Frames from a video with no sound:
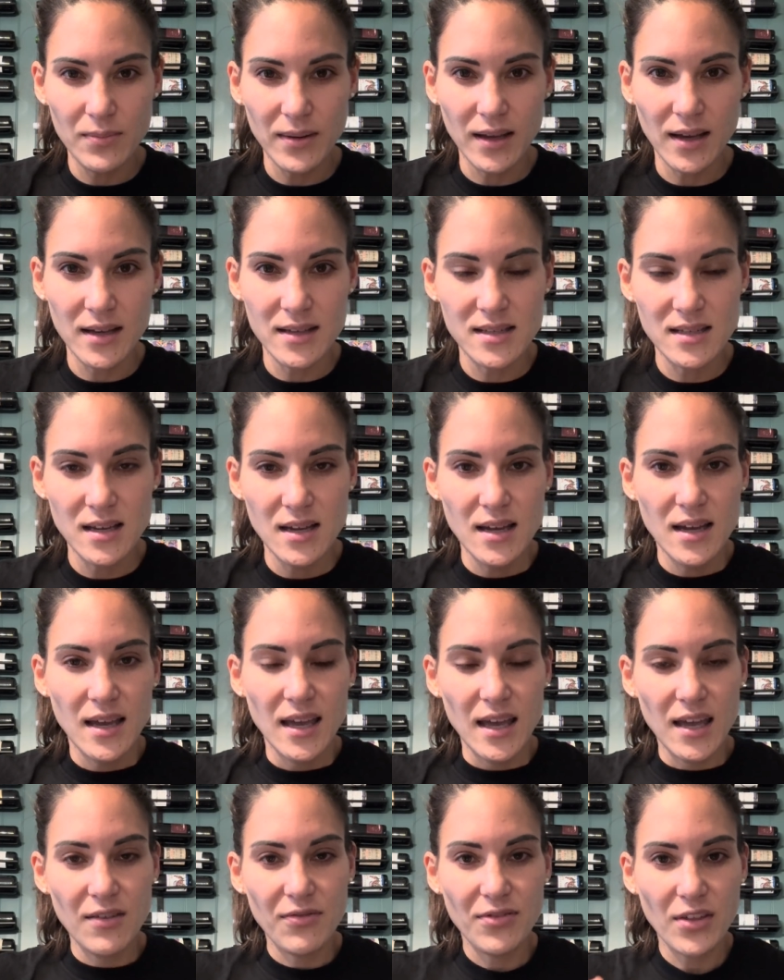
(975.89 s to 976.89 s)
Because
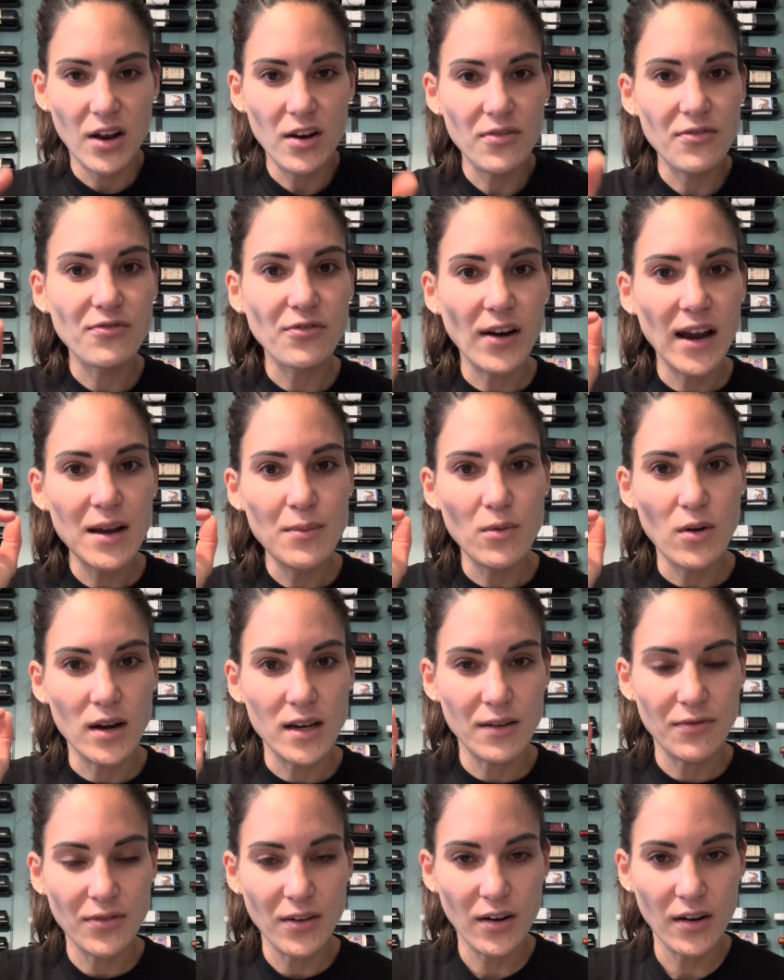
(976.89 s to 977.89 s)
if their framework,
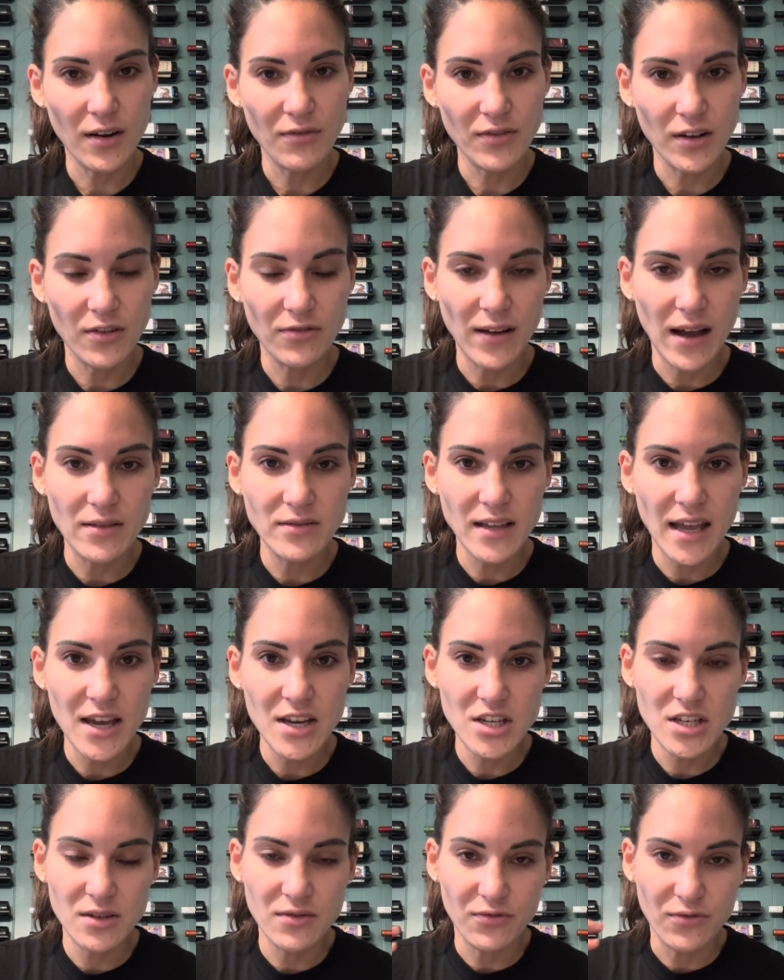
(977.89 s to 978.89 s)
if their
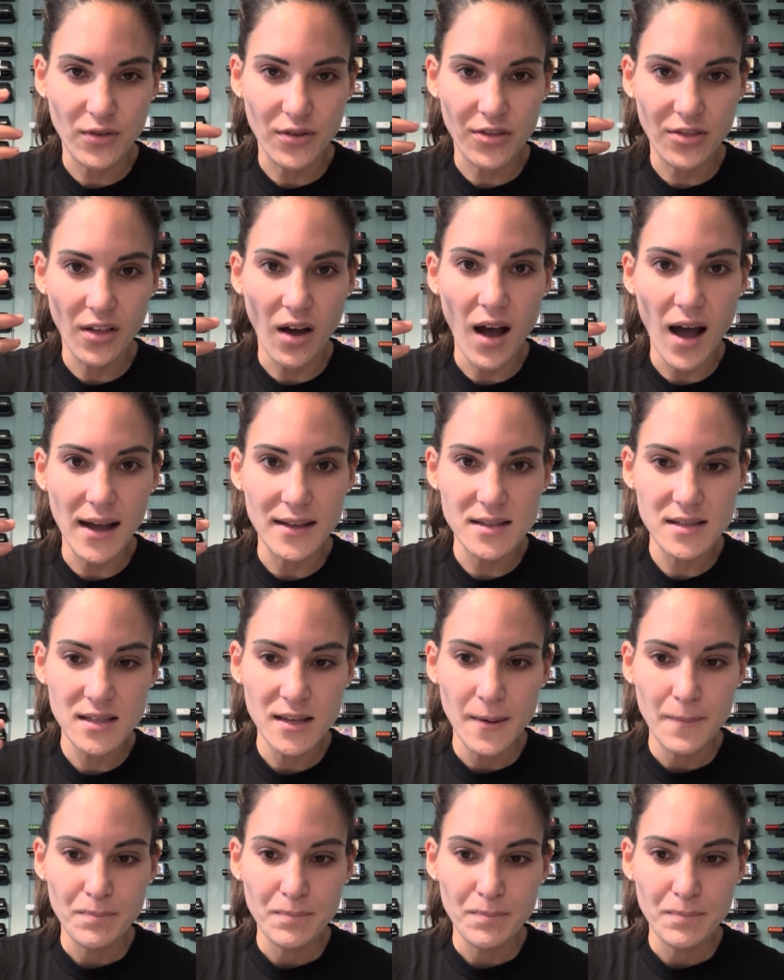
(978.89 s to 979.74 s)
foundation for thought